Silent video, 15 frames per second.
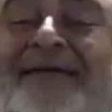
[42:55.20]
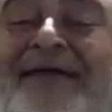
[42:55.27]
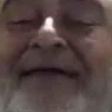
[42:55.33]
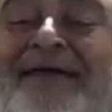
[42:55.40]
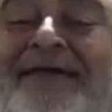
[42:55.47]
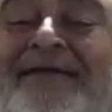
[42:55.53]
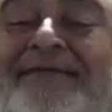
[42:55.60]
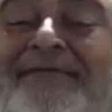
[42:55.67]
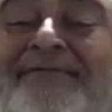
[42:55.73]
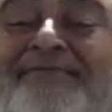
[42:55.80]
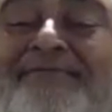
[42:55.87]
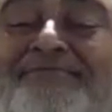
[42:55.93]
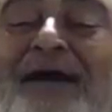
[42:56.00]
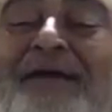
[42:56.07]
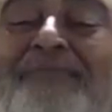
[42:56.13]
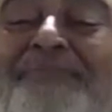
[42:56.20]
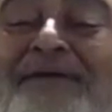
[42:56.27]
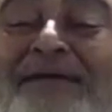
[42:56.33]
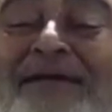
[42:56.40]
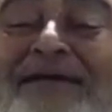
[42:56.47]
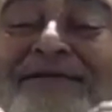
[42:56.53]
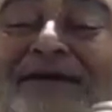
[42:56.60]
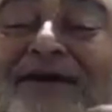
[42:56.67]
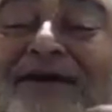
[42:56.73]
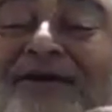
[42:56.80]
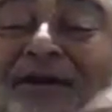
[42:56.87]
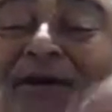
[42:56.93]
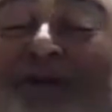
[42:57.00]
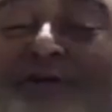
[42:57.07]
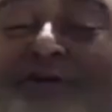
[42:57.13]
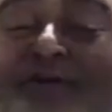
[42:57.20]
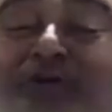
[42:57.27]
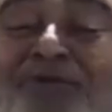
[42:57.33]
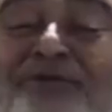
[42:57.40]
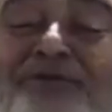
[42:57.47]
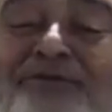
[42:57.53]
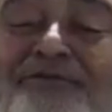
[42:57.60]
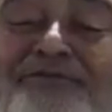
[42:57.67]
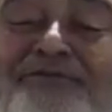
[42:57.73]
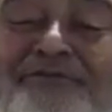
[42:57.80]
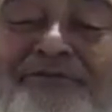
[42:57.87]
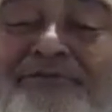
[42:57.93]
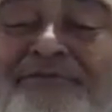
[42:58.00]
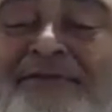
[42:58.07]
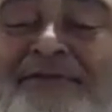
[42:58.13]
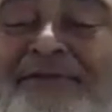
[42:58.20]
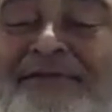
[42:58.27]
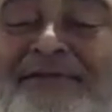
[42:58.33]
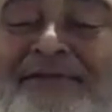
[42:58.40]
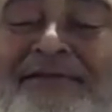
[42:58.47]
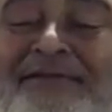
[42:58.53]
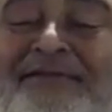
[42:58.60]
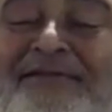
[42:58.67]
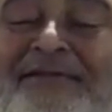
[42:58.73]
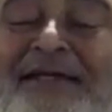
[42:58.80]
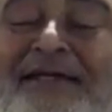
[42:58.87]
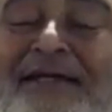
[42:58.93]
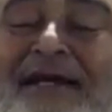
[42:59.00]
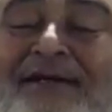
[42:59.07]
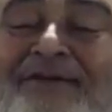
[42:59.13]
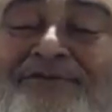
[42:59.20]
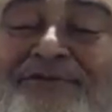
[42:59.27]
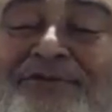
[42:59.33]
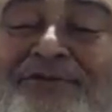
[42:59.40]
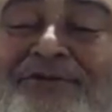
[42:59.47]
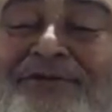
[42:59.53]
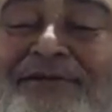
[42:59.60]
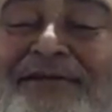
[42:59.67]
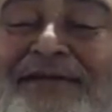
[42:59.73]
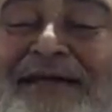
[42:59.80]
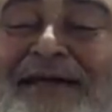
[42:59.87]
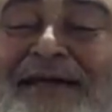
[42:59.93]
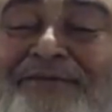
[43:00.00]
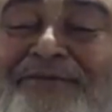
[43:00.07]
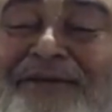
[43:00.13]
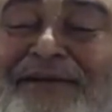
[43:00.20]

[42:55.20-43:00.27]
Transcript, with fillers: saying, Brahmanas are our guru. They control their